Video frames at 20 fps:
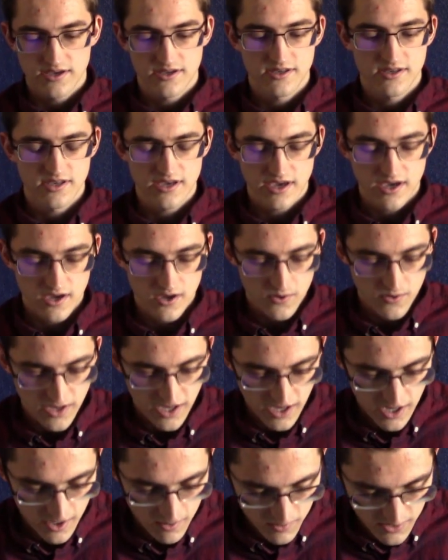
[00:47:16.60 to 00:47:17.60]
Yeah,
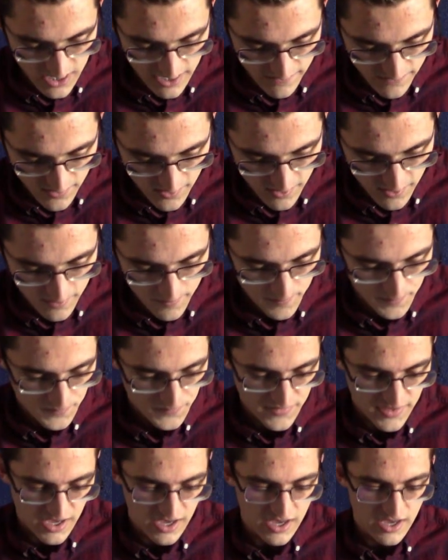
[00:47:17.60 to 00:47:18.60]
okay, whatever.
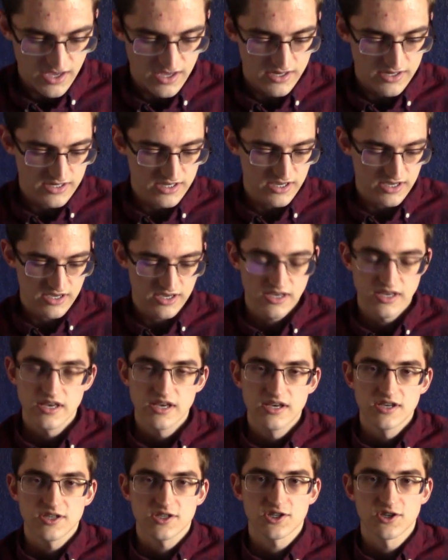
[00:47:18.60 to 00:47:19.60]
And
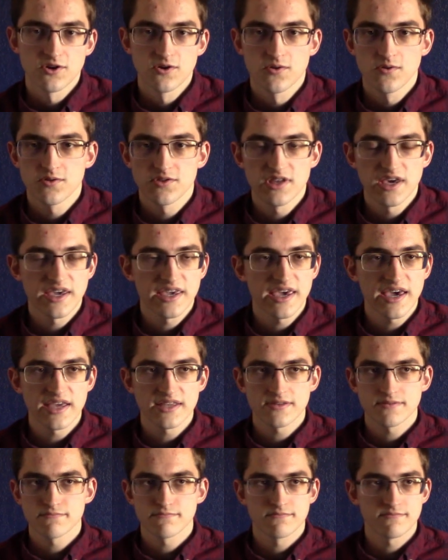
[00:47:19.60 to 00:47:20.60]
so they
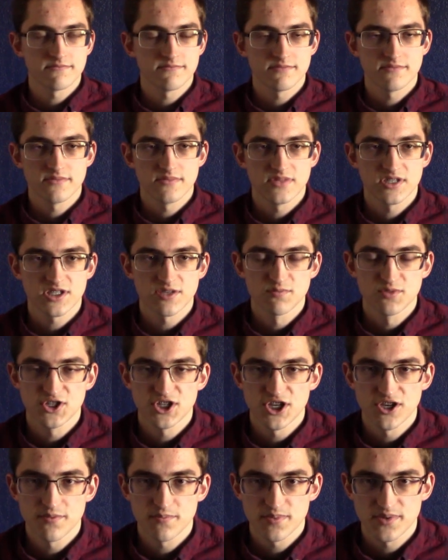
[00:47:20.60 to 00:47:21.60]
get some
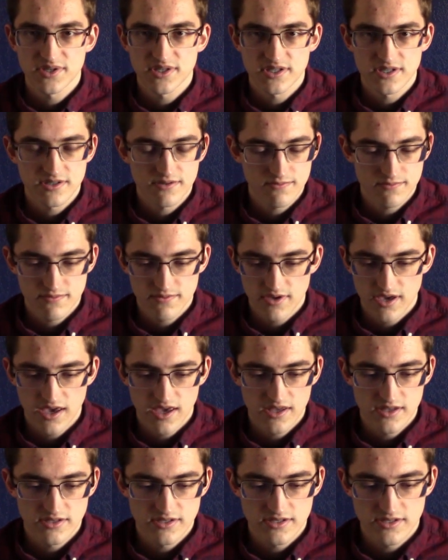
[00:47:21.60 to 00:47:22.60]
ships
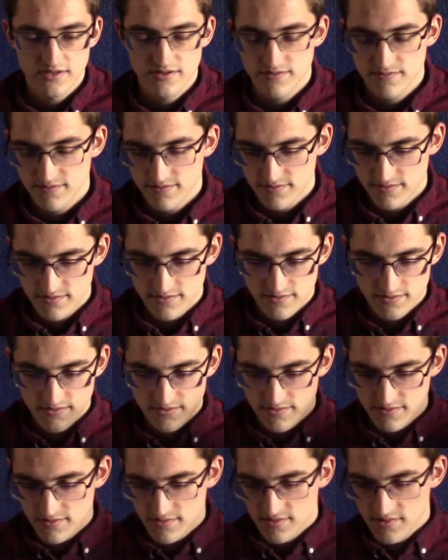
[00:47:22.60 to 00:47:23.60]
and
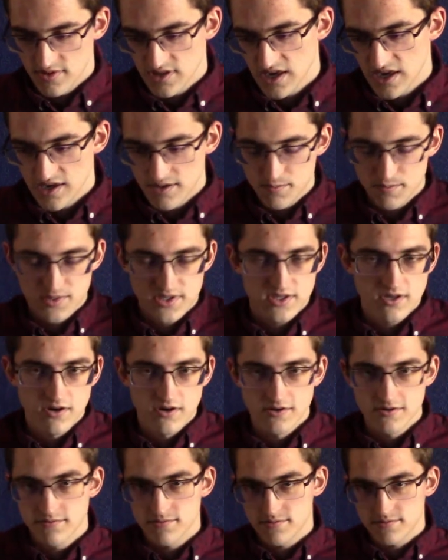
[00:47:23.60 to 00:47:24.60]
they
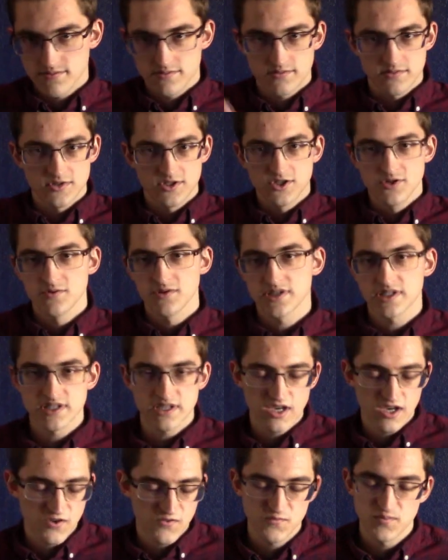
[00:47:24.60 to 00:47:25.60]
start doing
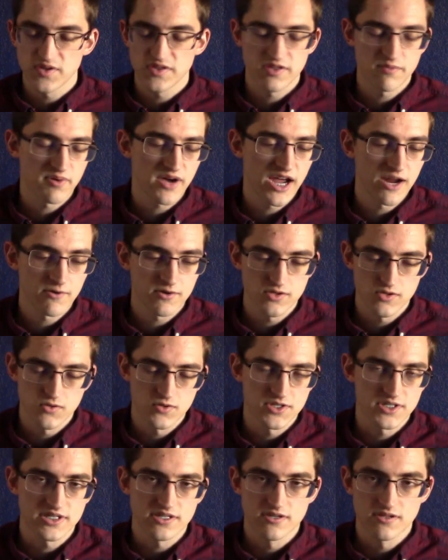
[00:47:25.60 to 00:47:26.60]
stuff, but the pirate
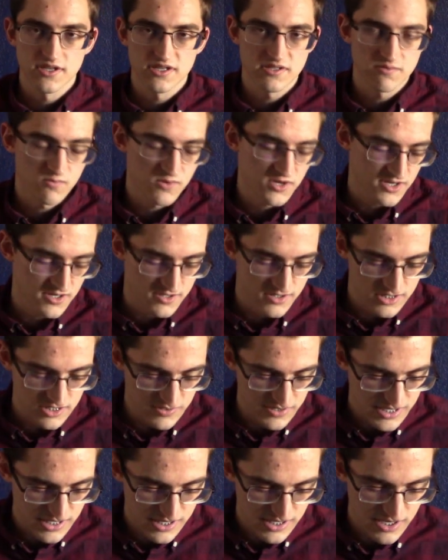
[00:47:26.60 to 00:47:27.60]
lord still doesn't want to
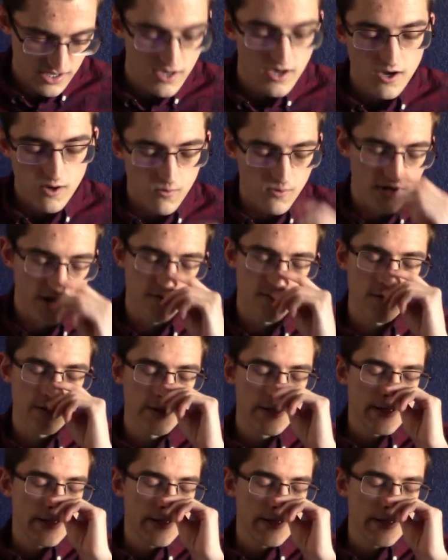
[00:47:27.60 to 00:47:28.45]
do anything, whatever.